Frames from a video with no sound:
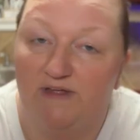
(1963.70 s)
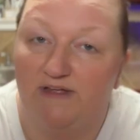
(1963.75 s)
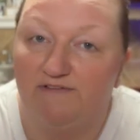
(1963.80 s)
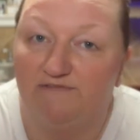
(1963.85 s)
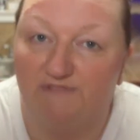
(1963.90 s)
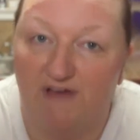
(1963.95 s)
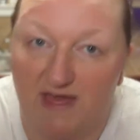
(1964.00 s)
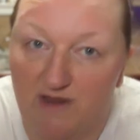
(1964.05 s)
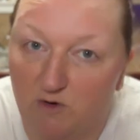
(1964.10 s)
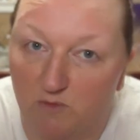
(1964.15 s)

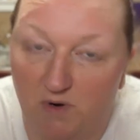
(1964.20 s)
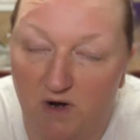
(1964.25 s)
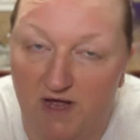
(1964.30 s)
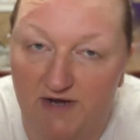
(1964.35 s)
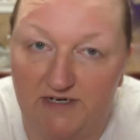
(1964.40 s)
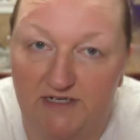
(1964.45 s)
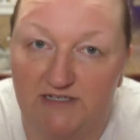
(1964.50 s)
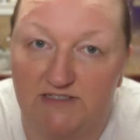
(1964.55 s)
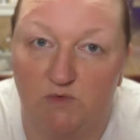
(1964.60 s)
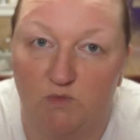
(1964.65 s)
final
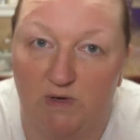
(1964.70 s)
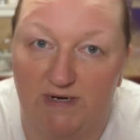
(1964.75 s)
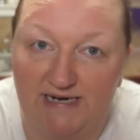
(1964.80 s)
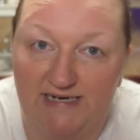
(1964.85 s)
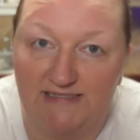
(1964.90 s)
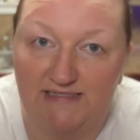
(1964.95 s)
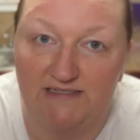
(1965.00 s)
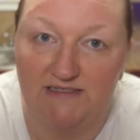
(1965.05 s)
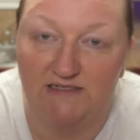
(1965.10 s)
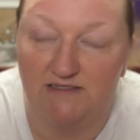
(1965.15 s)
product when
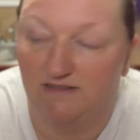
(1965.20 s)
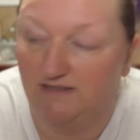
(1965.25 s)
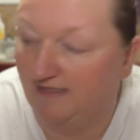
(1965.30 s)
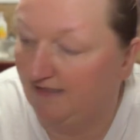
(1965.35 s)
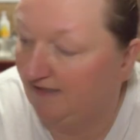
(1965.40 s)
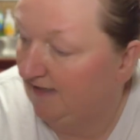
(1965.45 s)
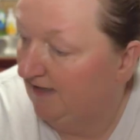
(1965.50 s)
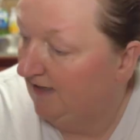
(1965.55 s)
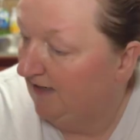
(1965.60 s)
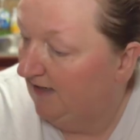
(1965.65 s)
it's
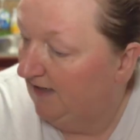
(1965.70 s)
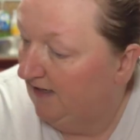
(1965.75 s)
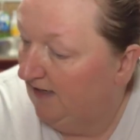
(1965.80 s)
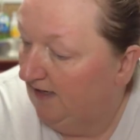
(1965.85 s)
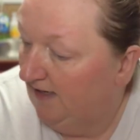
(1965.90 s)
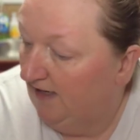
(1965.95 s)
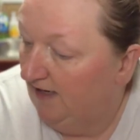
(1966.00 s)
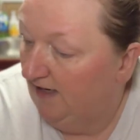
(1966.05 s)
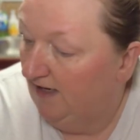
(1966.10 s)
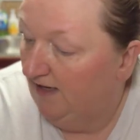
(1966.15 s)
done.
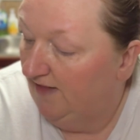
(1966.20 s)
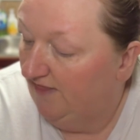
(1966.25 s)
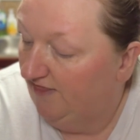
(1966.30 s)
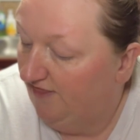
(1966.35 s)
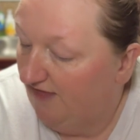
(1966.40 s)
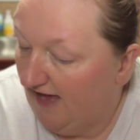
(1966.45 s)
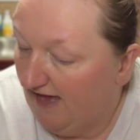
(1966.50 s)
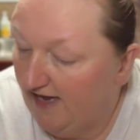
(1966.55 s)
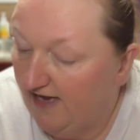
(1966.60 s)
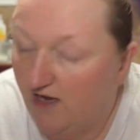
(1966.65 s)

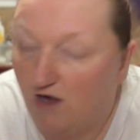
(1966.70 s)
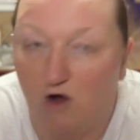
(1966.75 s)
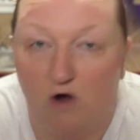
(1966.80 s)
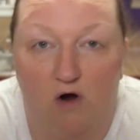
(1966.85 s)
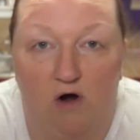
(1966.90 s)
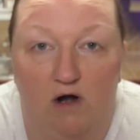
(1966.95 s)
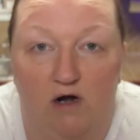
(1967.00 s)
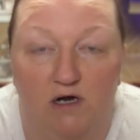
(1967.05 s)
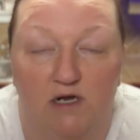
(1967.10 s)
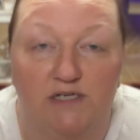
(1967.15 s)

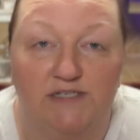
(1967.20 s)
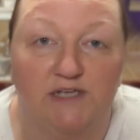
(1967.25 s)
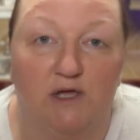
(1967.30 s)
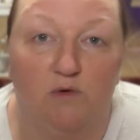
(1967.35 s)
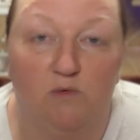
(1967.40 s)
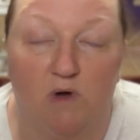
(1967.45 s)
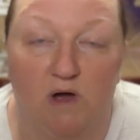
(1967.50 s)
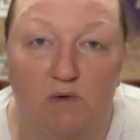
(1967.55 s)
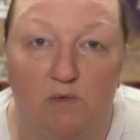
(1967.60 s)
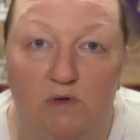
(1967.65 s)
So
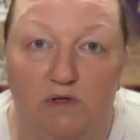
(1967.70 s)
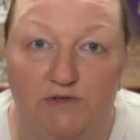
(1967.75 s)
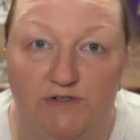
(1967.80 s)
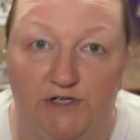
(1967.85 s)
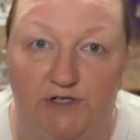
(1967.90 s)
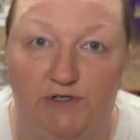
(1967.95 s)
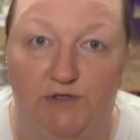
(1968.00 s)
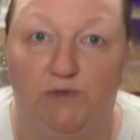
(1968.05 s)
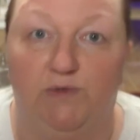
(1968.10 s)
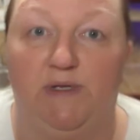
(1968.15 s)
what we'll
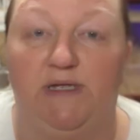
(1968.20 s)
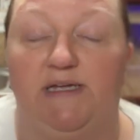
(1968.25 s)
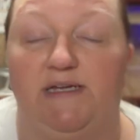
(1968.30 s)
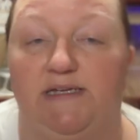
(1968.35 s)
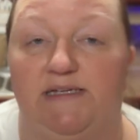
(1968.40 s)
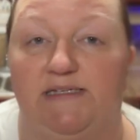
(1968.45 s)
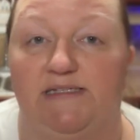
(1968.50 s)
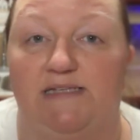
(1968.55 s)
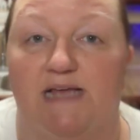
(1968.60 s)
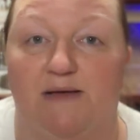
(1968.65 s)
do
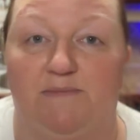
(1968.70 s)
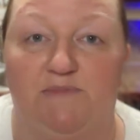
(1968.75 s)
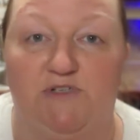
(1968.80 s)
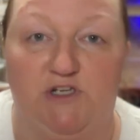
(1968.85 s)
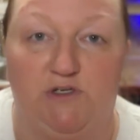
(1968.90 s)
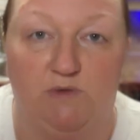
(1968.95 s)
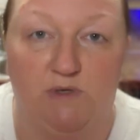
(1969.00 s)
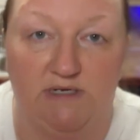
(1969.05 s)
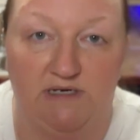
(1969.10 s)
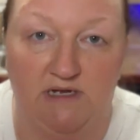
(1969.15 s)
is I'm
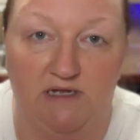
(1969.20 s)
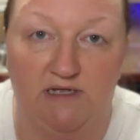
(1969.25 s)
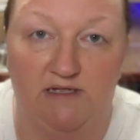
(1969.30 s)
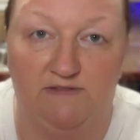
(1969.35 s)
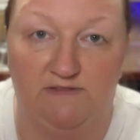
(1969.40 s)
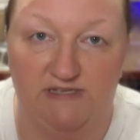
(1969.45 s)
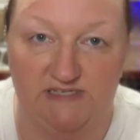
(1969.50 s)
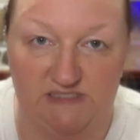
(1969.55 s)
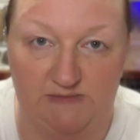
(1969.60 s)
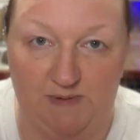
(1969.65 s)
doing
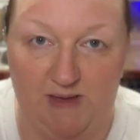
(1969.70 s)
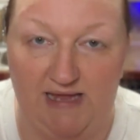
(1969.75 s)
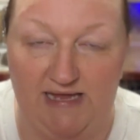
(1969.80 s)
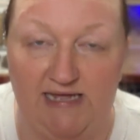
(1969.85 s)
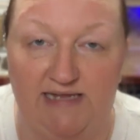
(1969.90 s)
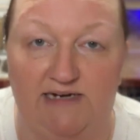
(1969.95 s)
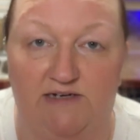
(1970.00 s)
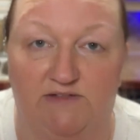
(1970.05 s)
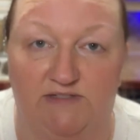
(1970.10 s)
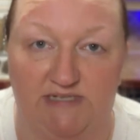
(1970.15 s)
this
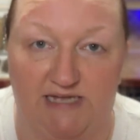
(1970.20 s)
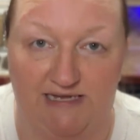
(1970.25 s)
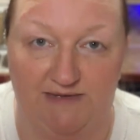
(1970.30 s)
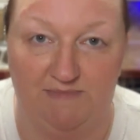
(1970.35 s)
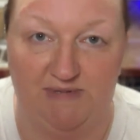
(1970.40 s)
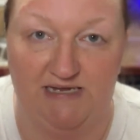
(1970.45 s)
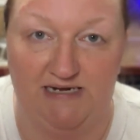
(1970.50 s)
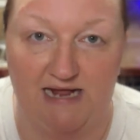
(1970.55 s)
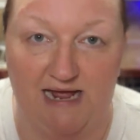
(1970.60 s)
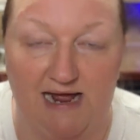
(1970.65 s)
pan. It'll take
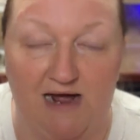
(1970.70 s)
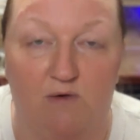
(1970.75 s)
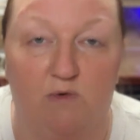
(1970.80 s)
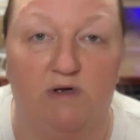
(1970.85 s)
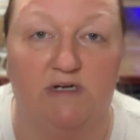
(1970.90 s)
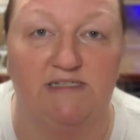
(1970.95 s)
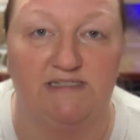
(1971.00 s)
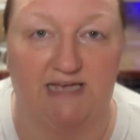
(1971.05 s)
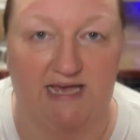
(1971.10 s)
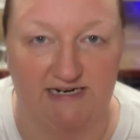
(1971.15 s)
me an hour
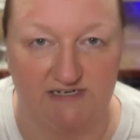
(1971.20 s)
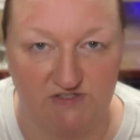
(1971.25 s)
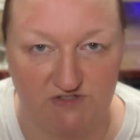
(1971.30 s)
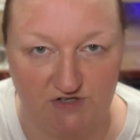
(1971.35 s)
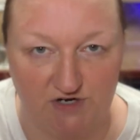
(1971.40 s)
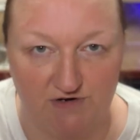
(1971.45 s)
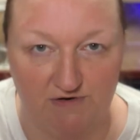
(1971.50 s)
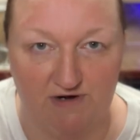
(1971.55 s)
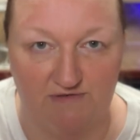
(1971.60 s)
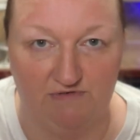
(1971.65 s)
because I got to
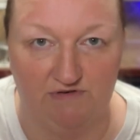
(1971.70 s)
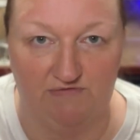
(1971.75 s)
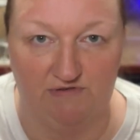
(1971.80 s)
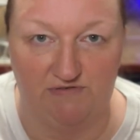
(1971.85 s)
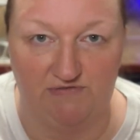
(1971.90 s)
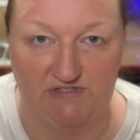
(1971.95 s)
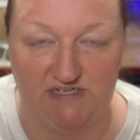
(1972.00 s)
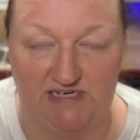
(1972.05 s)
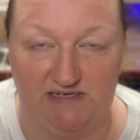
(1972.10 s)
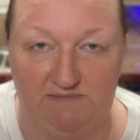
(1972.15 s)
stir every
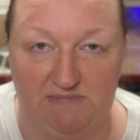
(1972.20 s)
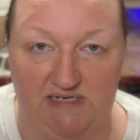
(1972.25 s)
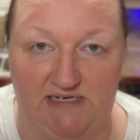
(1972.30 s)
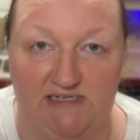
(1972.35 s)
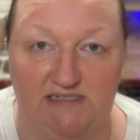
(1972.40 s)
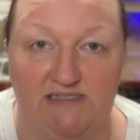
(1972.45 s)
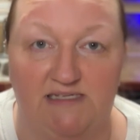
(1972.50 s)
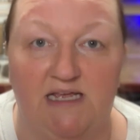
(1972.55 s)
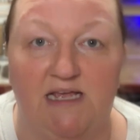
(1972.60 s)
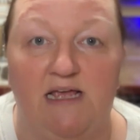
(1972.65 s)
15
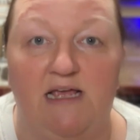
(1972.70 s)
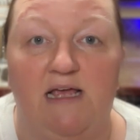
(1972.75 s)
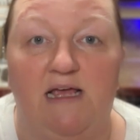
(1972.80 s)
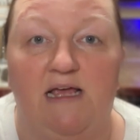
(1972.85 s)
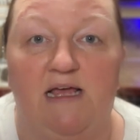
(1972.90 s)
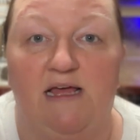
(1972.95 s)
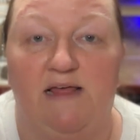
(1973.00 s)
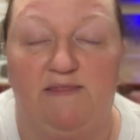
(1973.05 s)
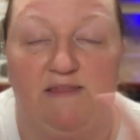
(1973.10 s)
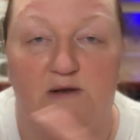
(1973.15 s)
minutes.
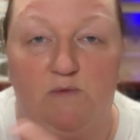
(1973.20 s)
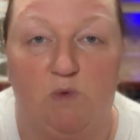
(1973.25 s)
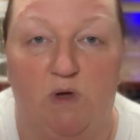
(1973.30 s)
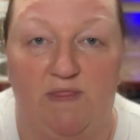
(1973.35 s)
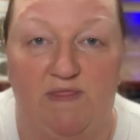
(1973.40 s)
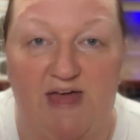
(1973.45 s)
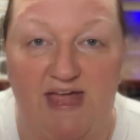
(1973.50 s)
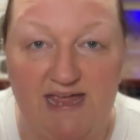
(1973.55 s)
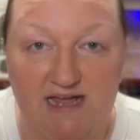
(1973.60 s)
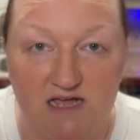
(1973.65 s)
Then when
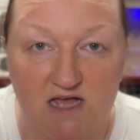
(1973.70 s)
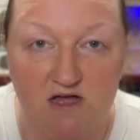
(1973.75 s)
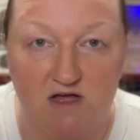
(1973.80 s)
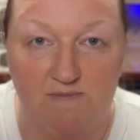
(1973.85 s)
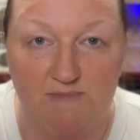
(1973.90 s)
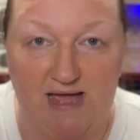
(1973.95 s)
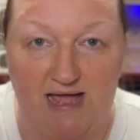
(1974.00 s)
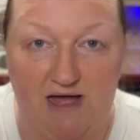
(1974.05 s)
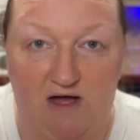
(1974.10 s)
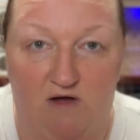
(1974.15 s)
they
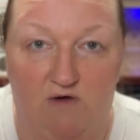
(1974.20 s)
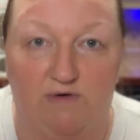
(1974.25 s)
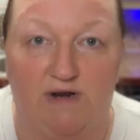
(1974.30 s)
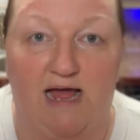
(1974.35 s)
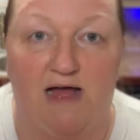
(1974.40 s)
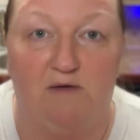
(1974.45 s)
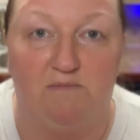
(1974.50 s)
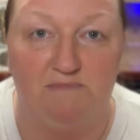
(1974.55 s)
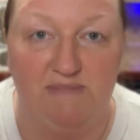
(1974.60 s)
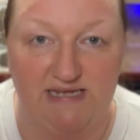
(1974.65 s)
come out,
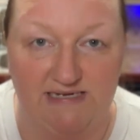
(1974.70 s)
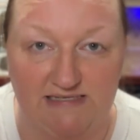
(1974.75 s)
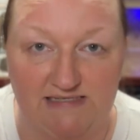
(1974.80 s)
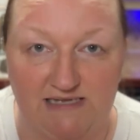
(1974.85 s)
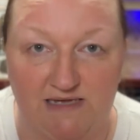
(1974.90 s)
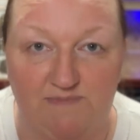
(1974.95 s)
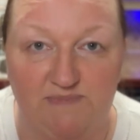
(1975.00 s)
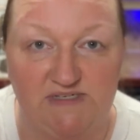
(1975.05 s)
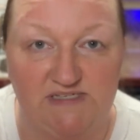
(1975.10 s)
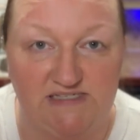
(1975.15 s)
I'll mix
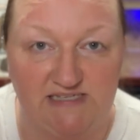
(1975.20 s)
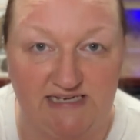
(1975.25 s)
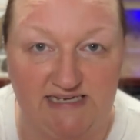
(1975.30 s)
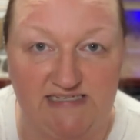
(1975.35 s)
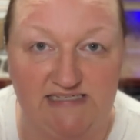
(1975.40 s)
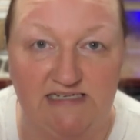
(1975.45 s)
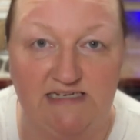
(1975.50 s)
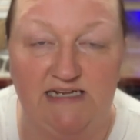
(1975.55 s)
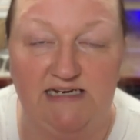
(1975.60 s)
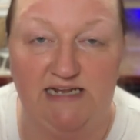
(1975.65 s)
up the
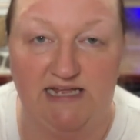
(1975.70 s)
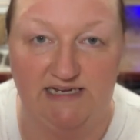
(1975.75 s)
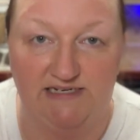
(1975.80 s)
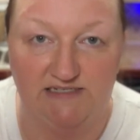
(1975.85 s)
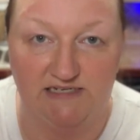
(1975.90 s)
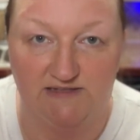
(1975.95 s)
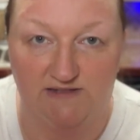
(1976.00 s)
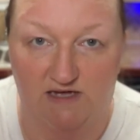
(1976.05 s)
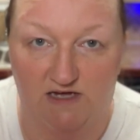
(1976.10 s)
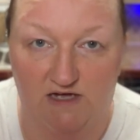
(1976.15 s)
seasoning
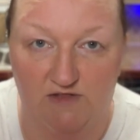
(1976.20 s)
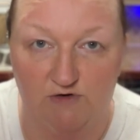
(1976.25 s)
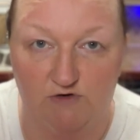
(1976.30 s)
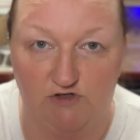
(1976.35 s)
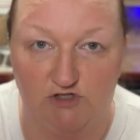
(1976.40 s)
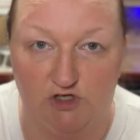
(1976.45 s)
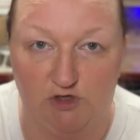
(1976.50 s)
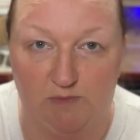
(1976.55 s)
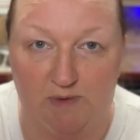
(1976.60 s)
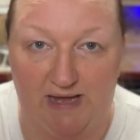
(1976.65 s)
into the other
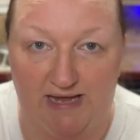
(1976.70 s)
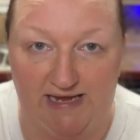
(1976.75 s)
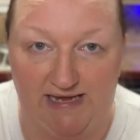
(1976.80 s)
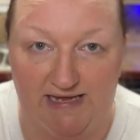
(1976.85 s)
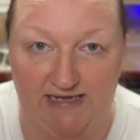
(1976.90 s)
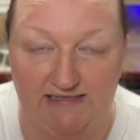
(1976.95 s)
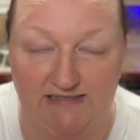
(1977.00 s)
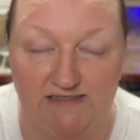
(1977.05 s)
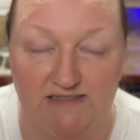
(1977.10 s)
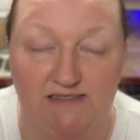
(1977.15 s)
2
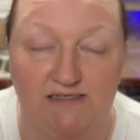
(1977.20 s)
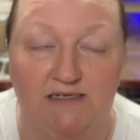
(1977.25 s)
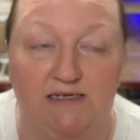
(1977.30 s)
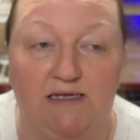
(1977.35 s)
pans